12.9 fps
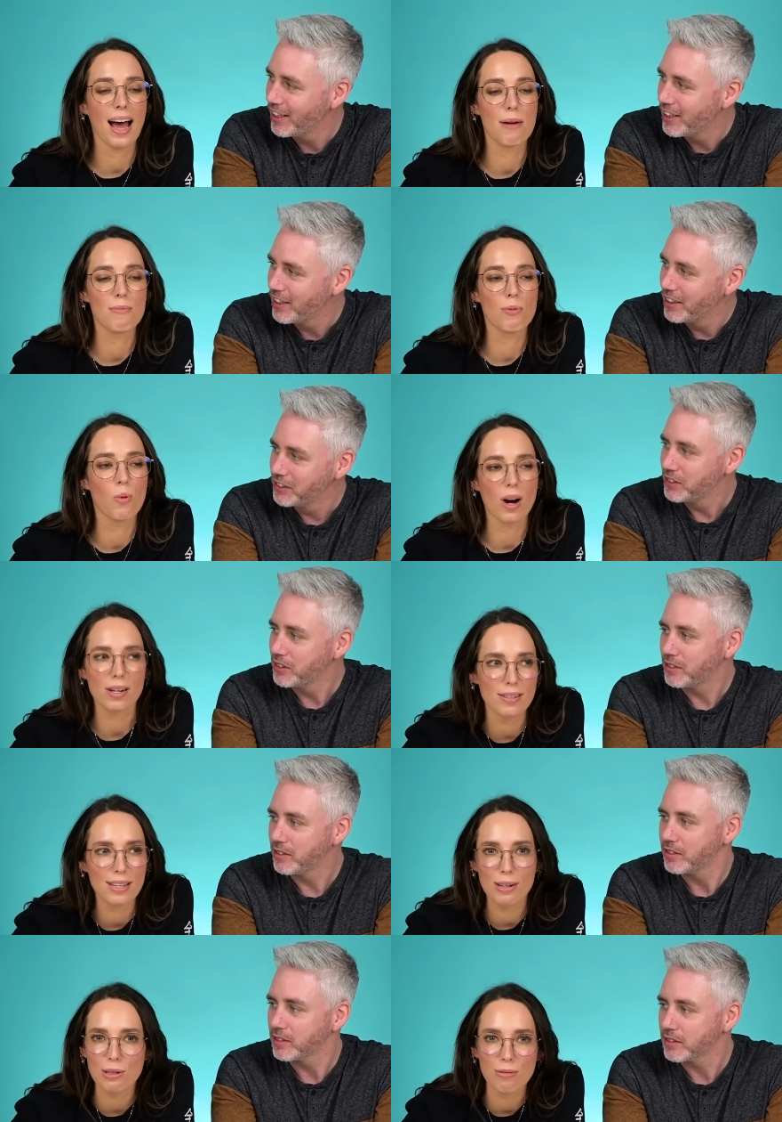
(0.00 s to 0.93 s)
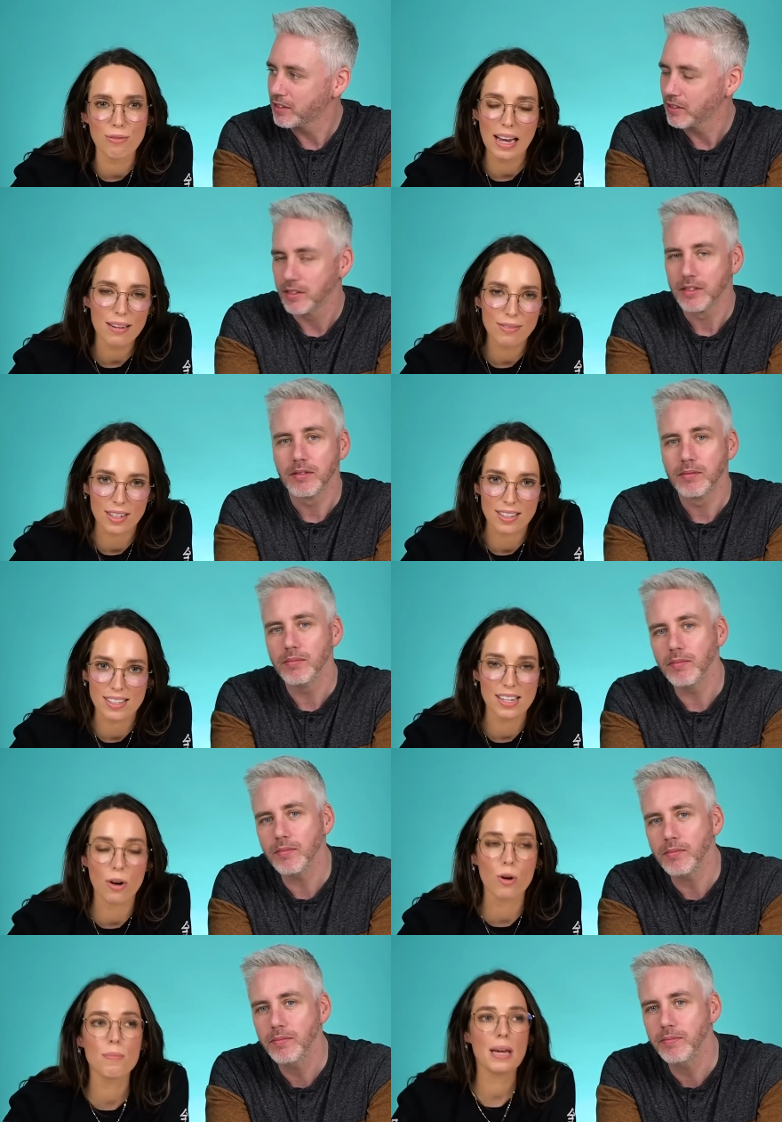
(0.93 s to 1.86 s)
Speaker 1: uh, what are the other flavors?
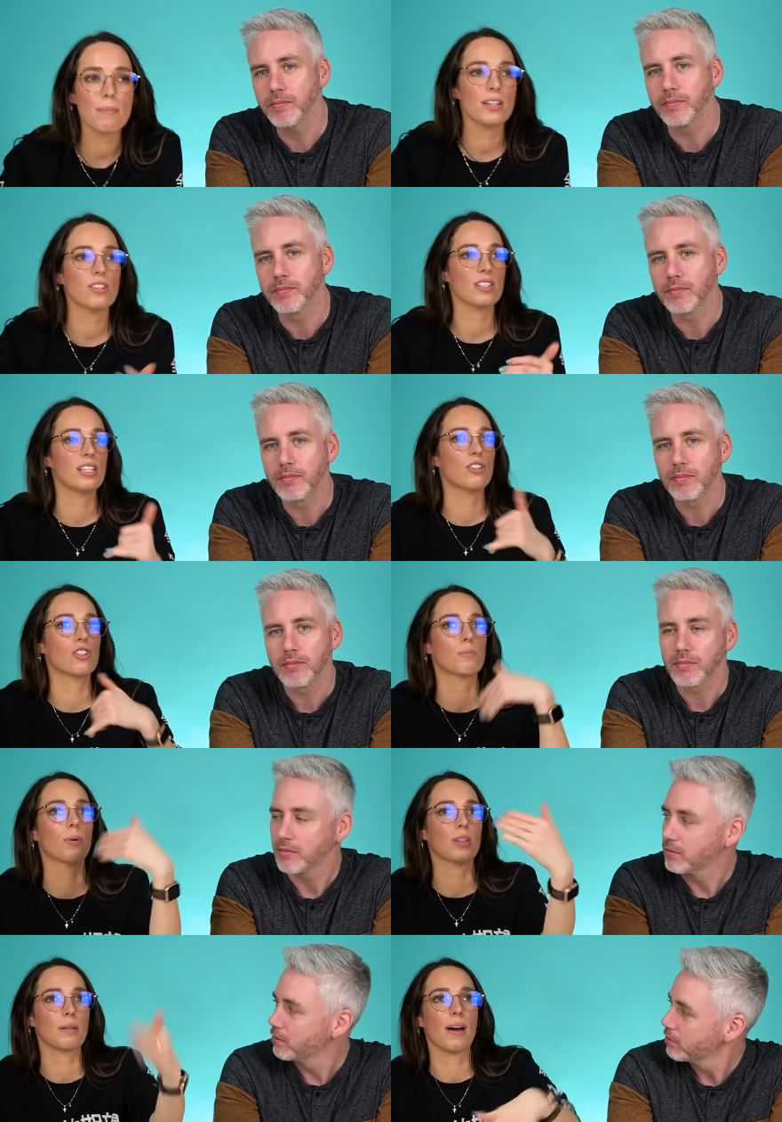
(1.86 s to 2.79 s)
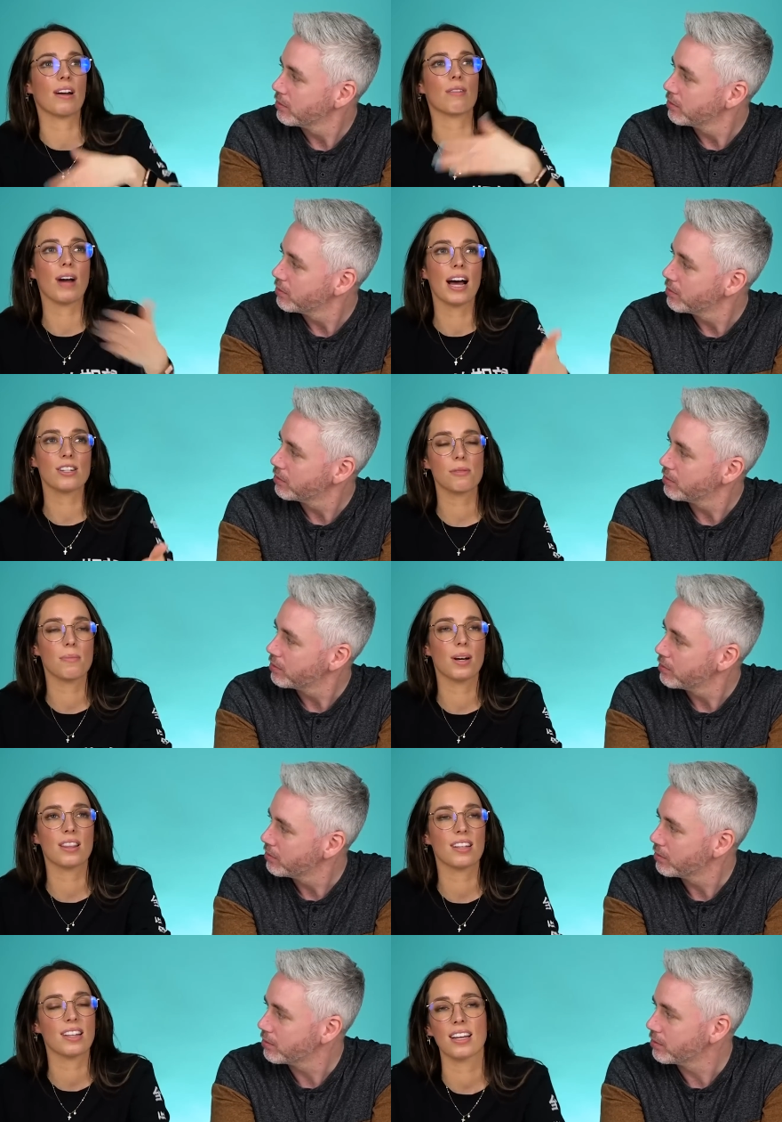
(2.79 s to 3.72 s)
Or maybe hmm. does he just put them out at random
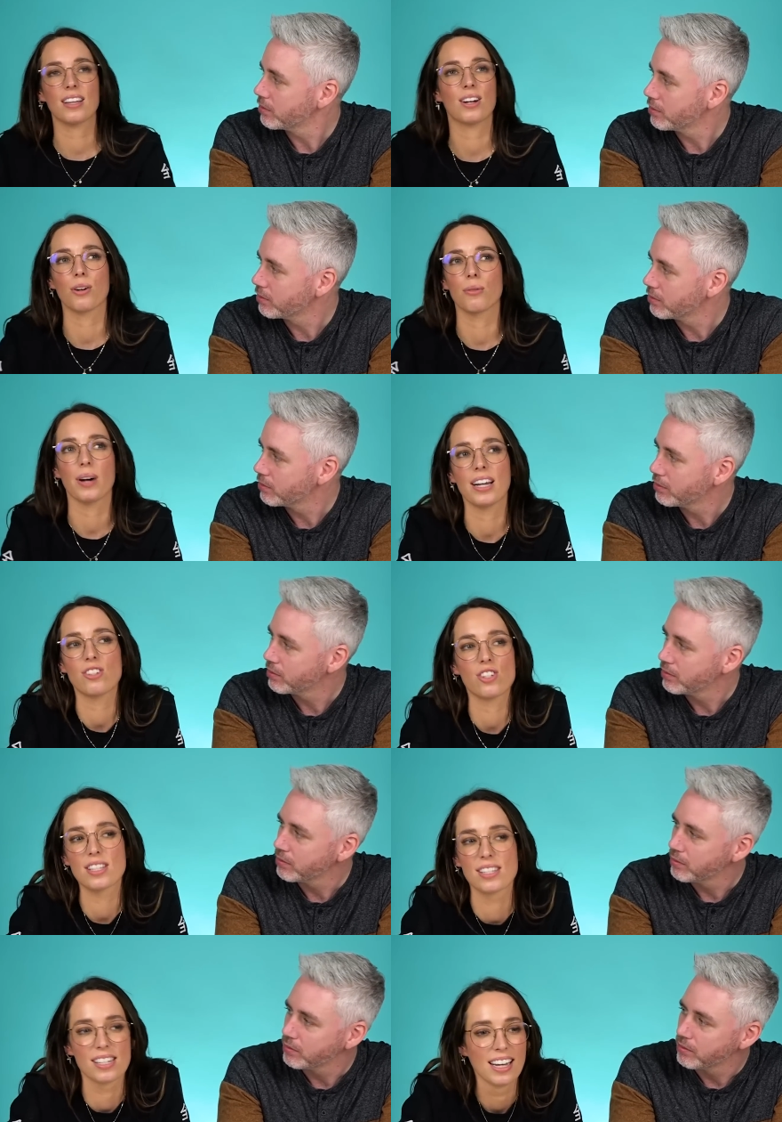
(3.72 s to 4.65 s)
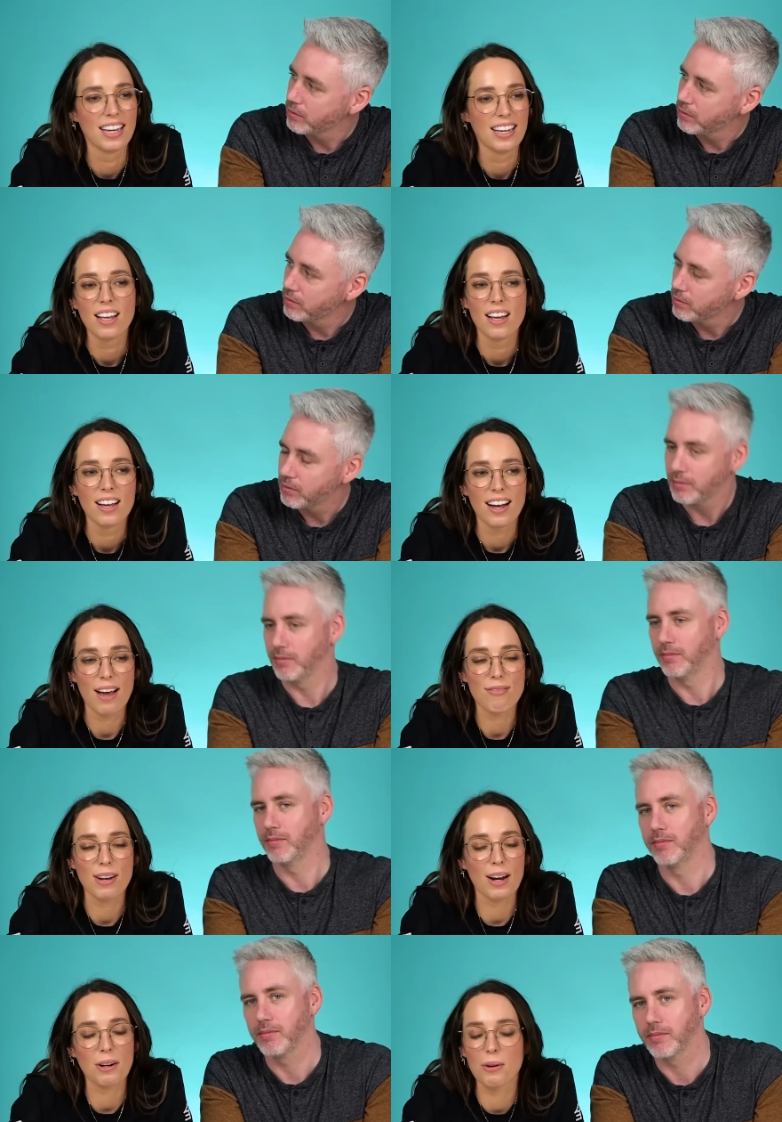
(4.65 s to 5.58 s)
on the, you know? I just, I have
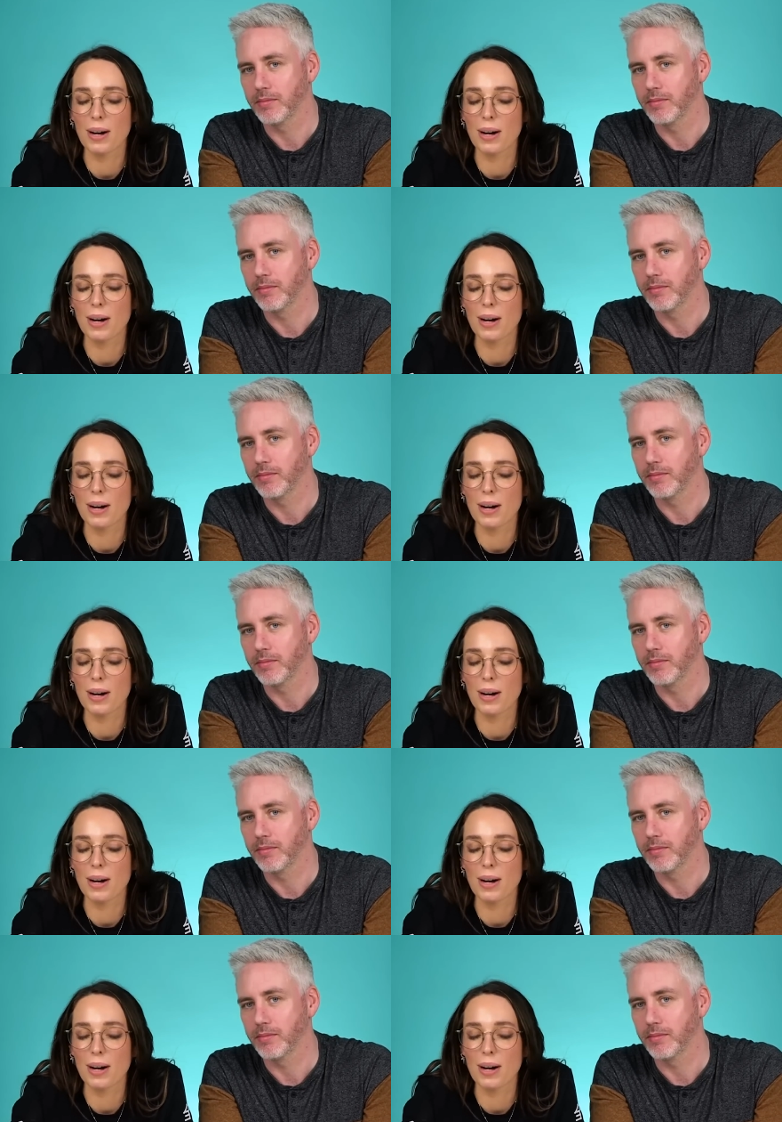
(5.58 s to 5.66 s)
a lot of